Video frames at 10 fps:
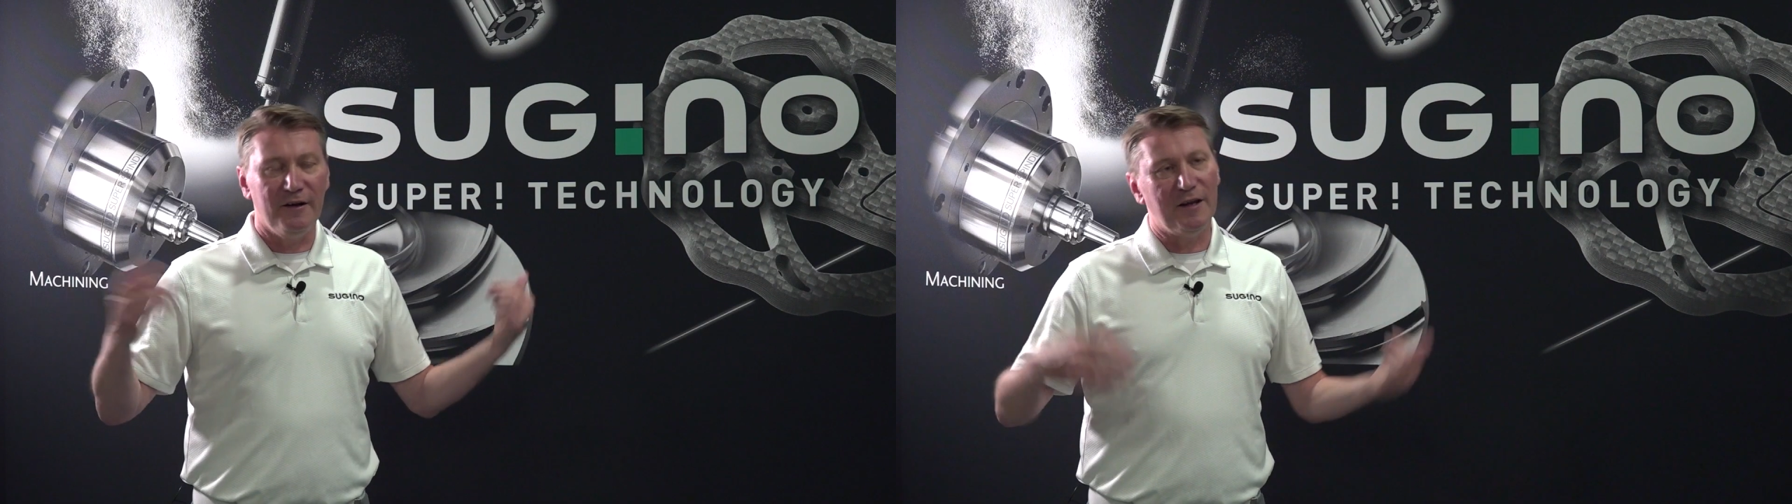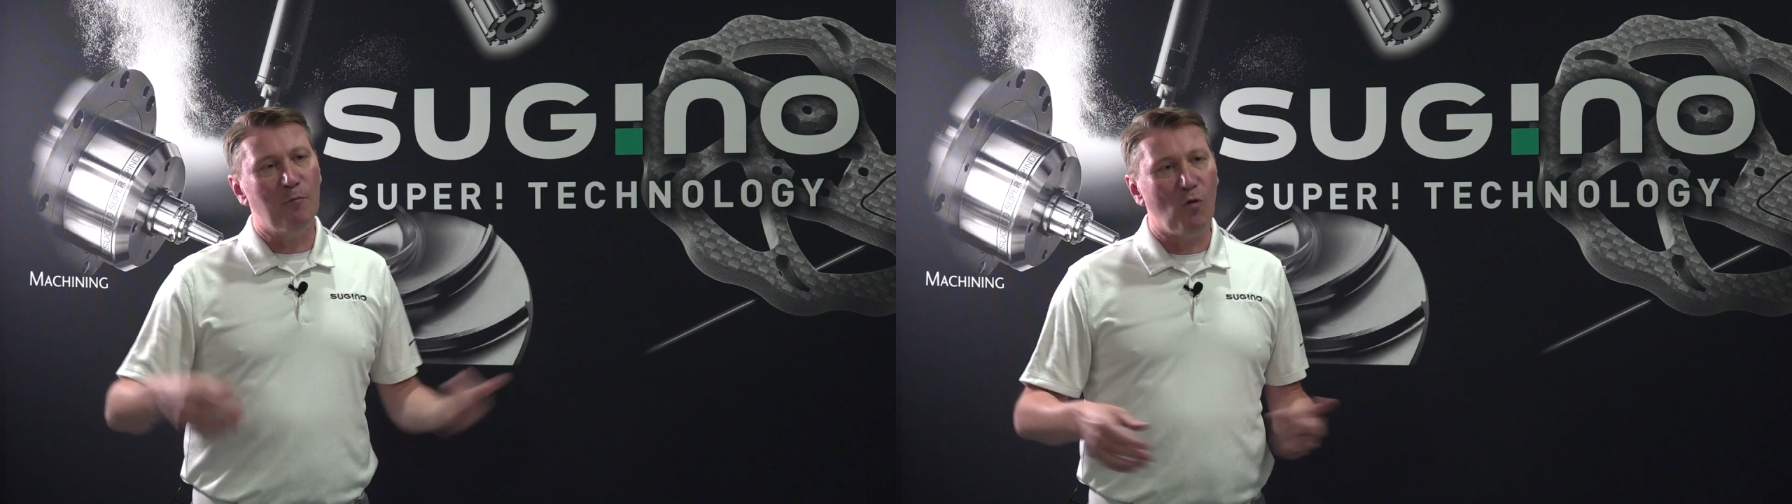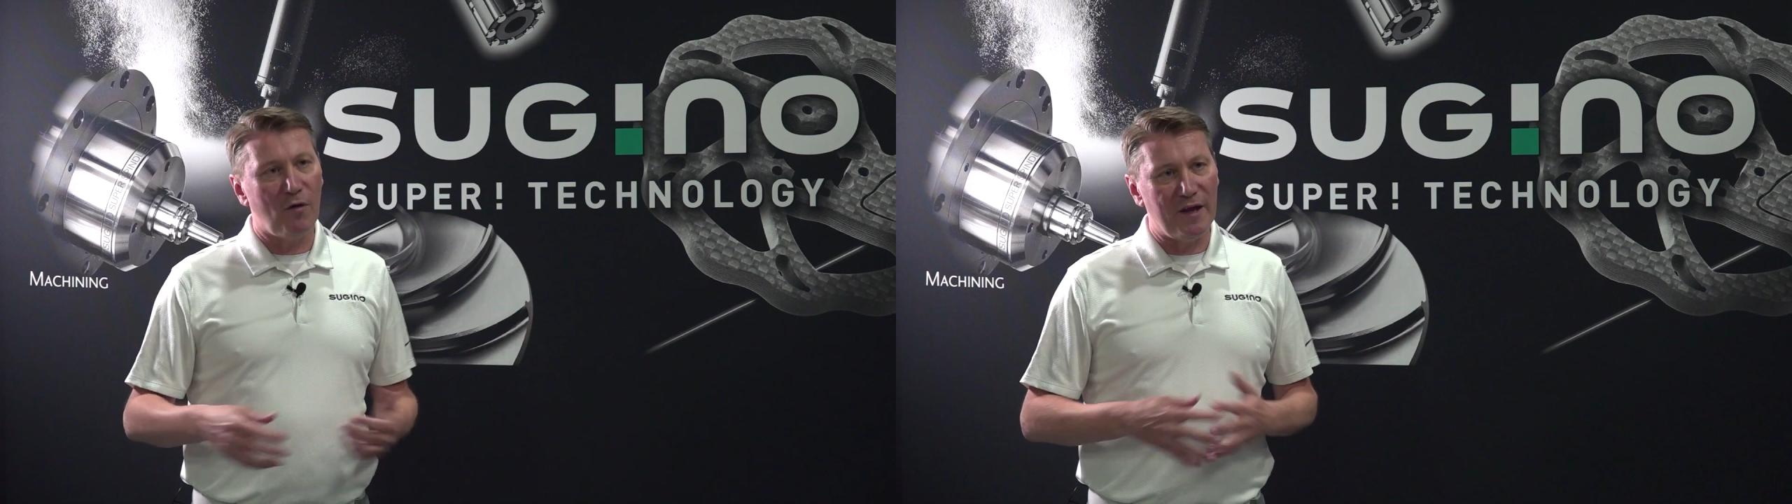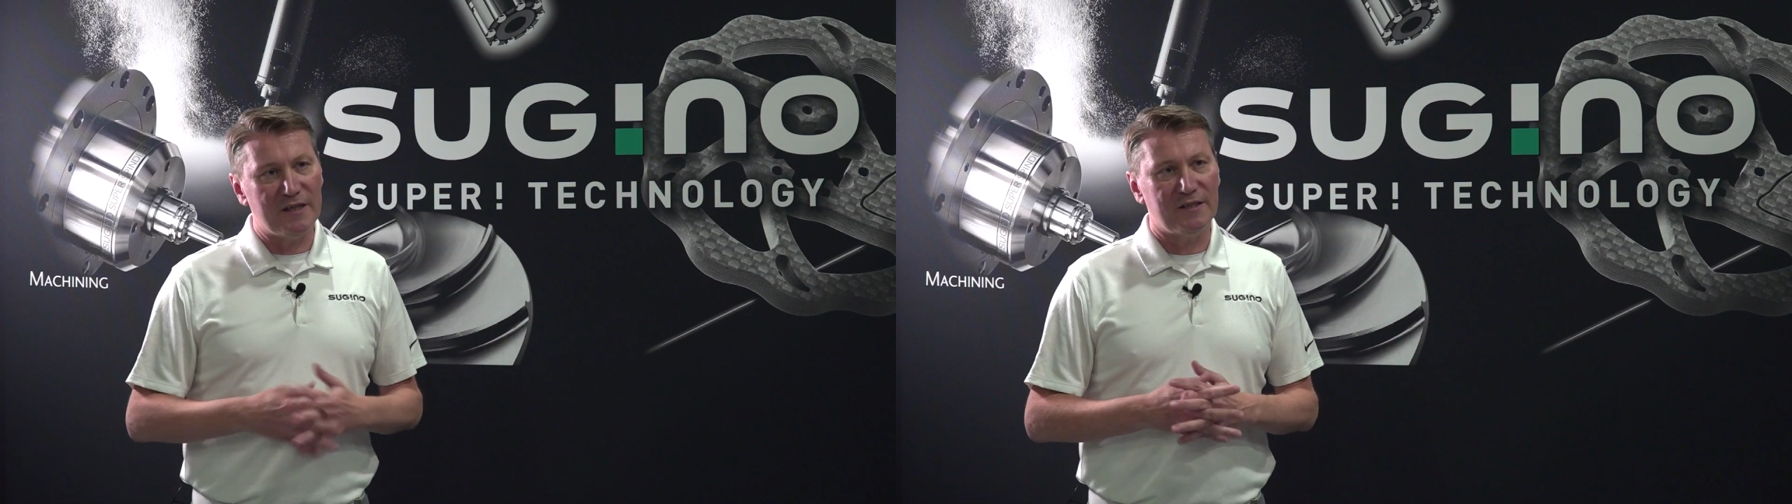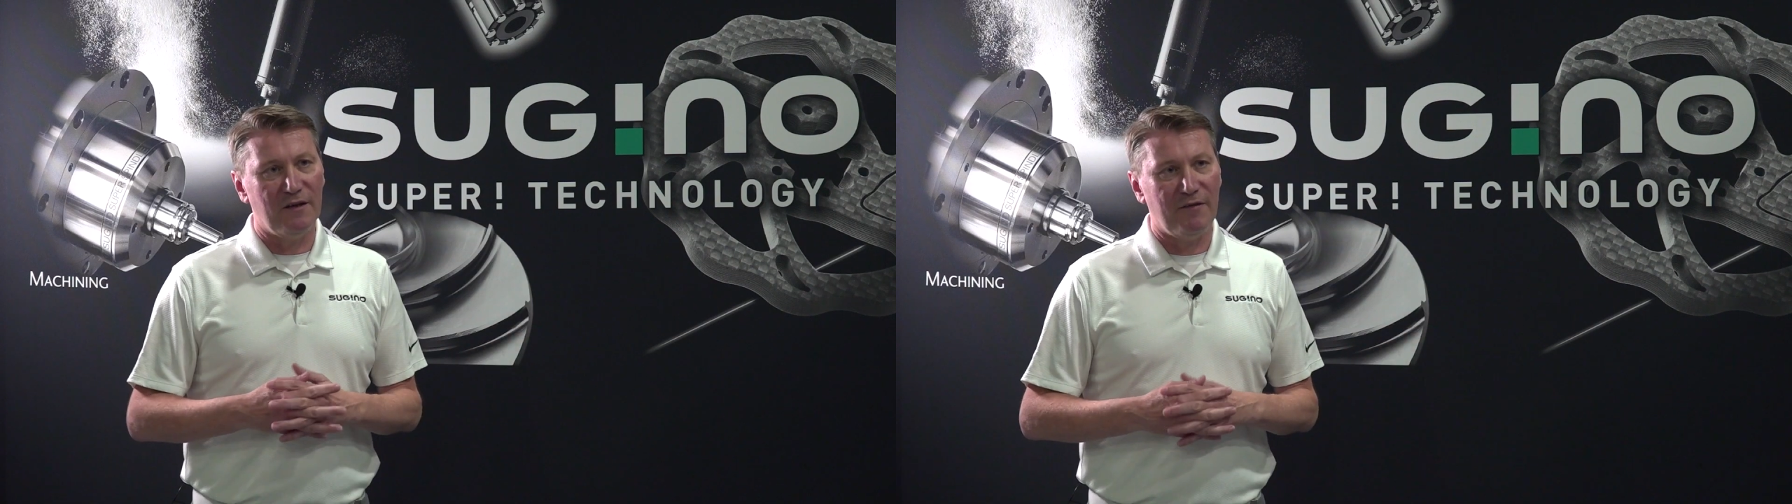to get more of
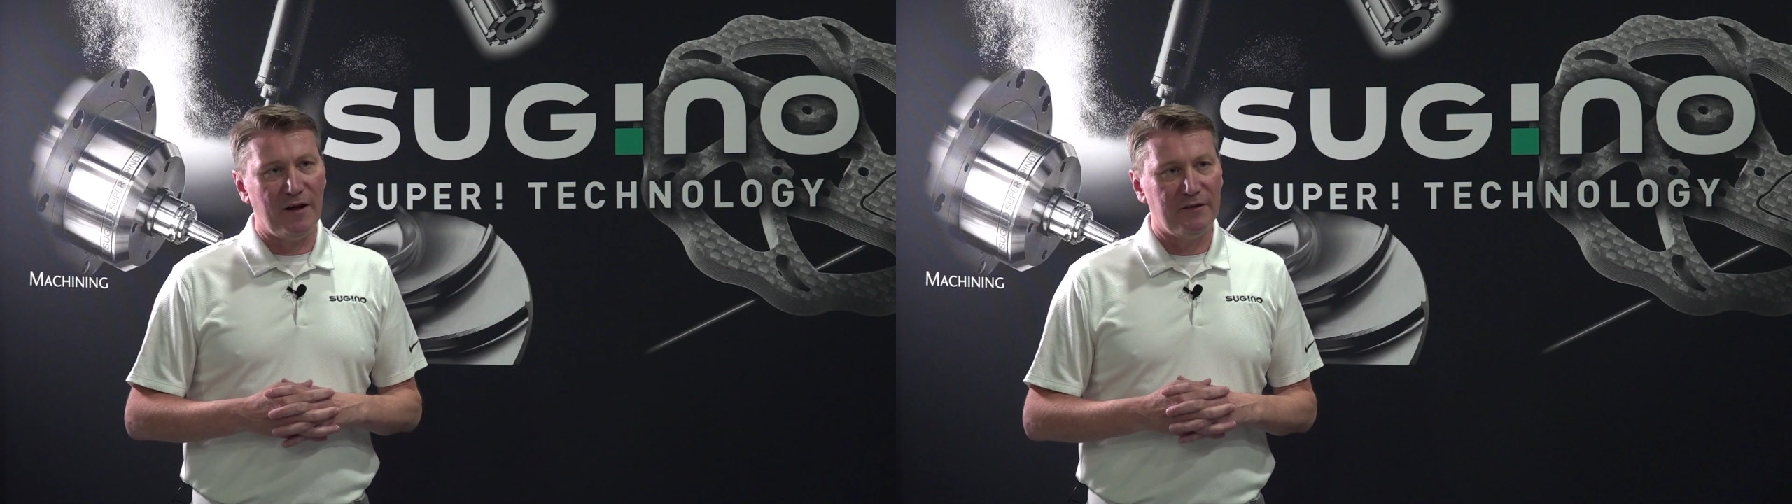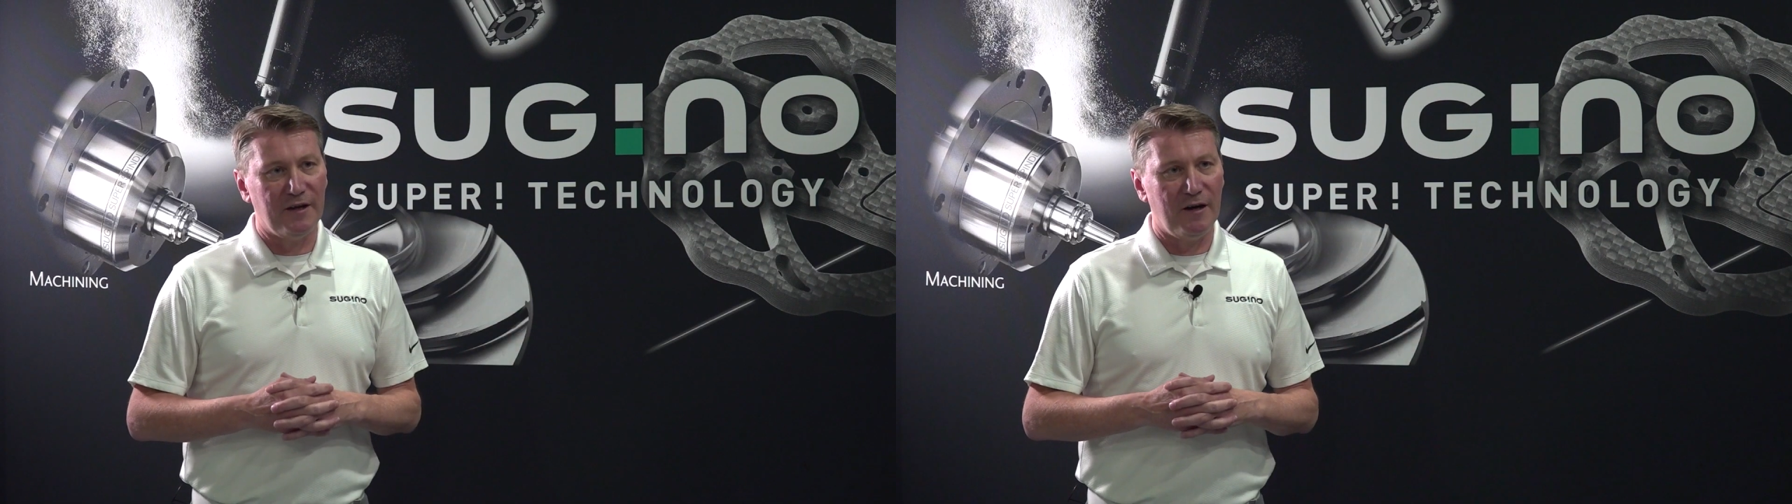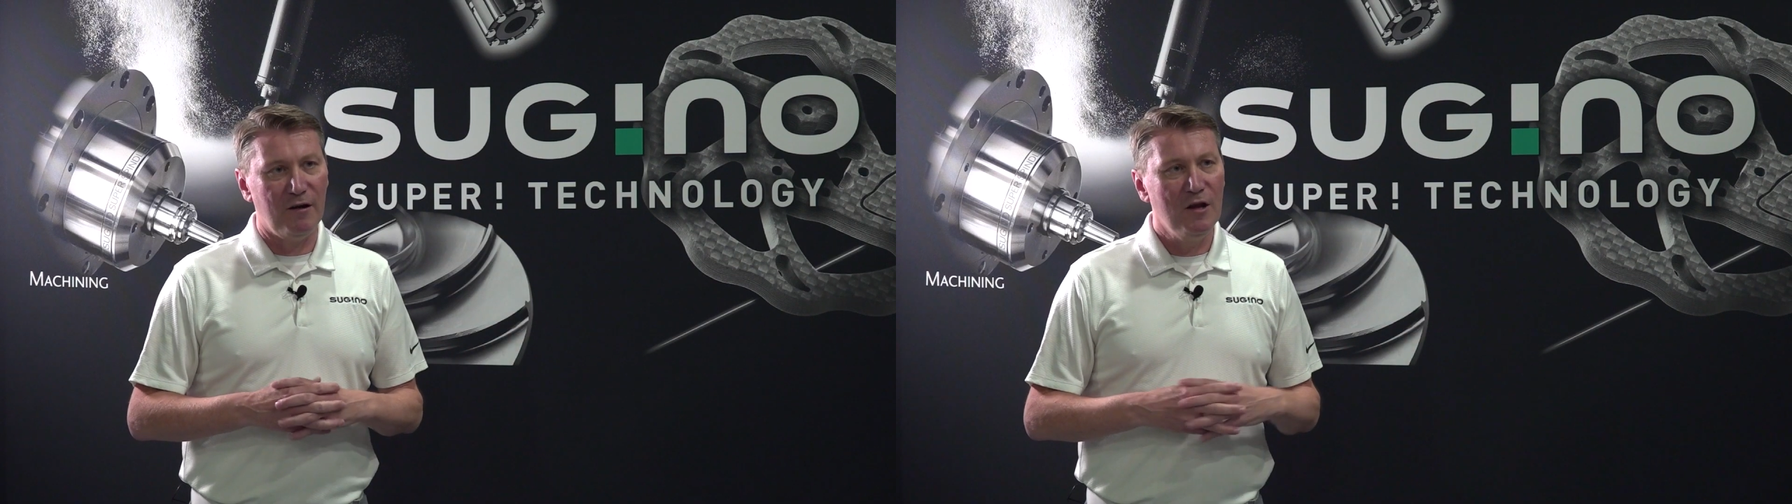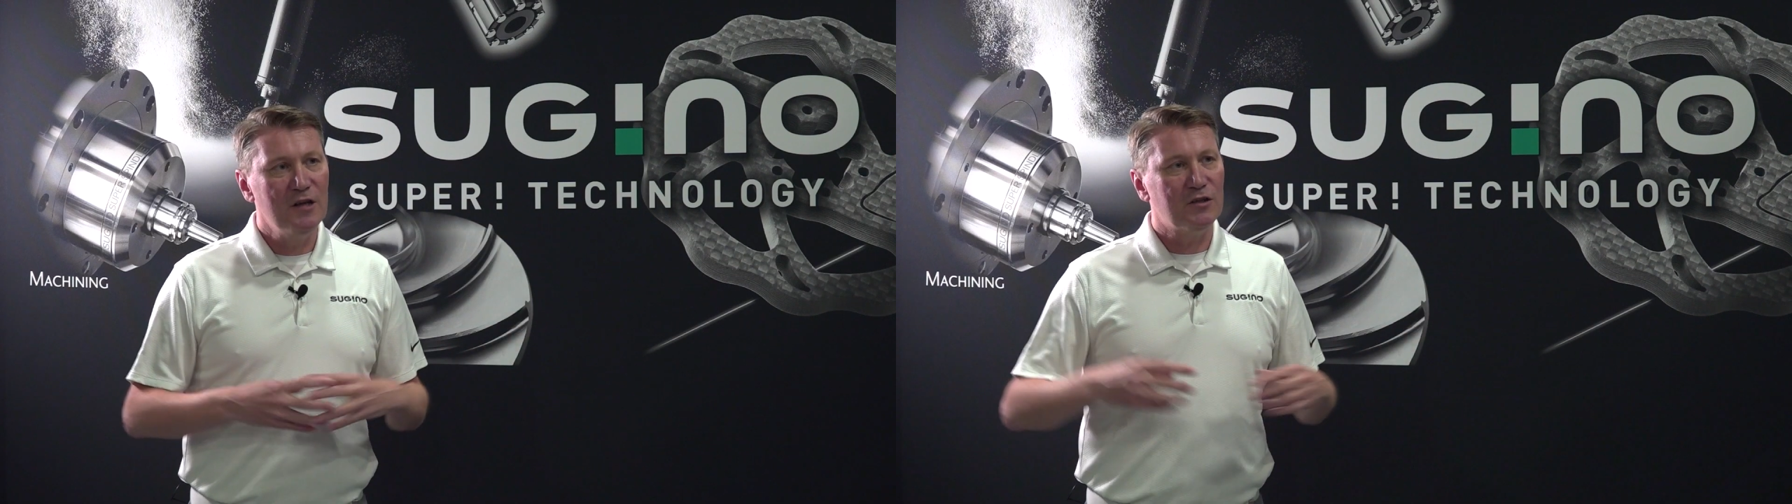that stuff out there.